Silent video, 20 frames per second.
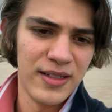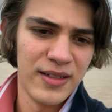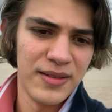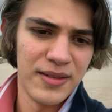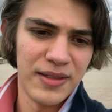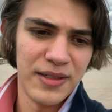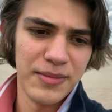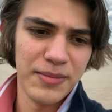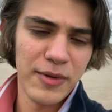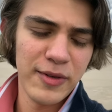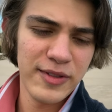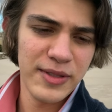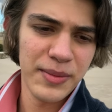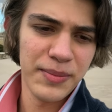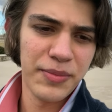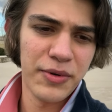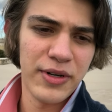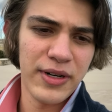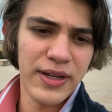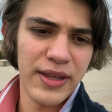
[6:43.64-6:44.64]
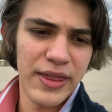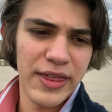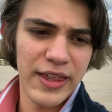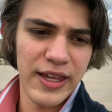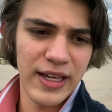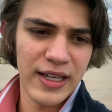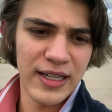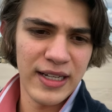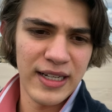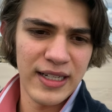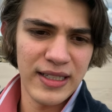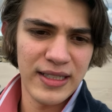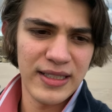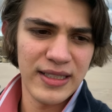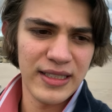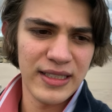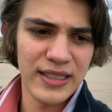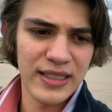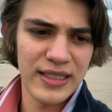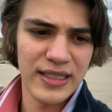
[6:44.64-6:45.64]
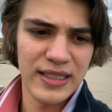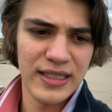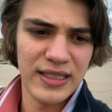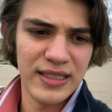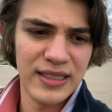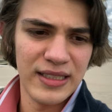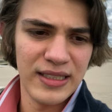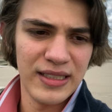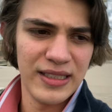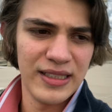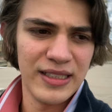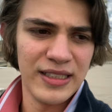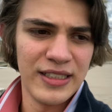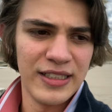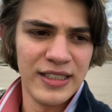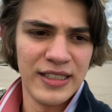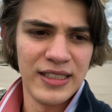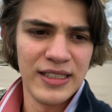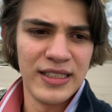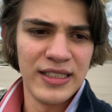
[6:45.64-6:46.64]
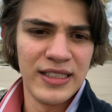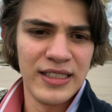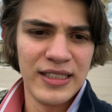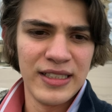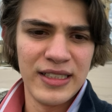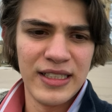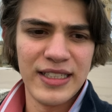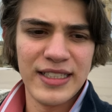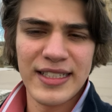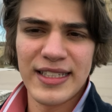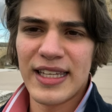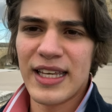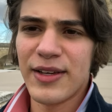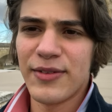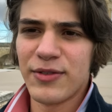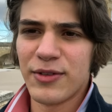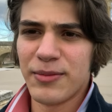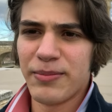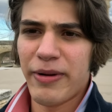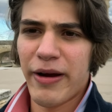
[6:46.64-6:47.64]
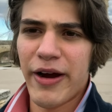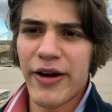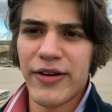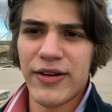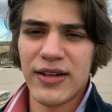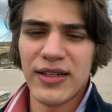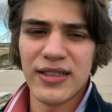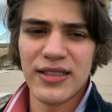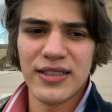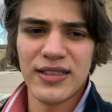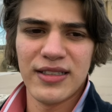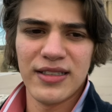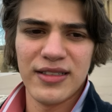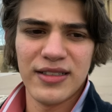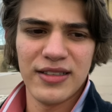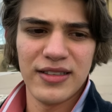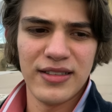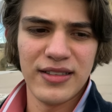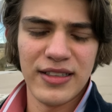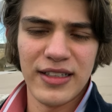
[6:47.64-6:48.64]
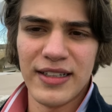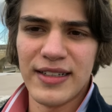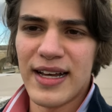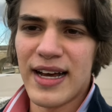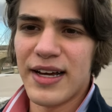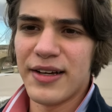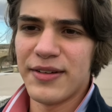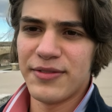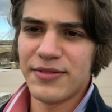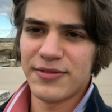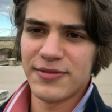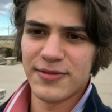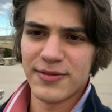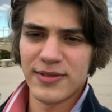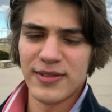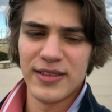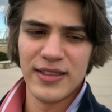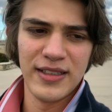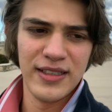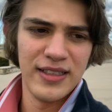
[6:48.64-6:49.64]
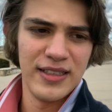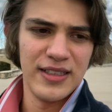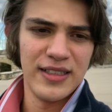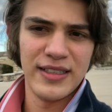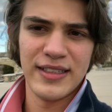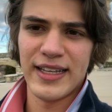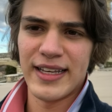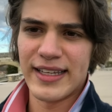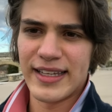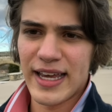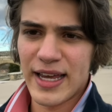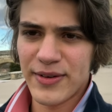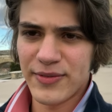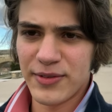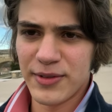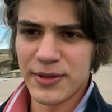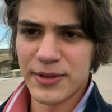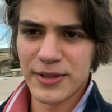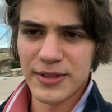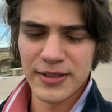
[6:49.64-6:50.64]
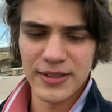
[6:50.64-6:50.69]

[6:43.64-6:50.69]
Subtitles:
And the most important thing, I think, is give your parents the life they gave you.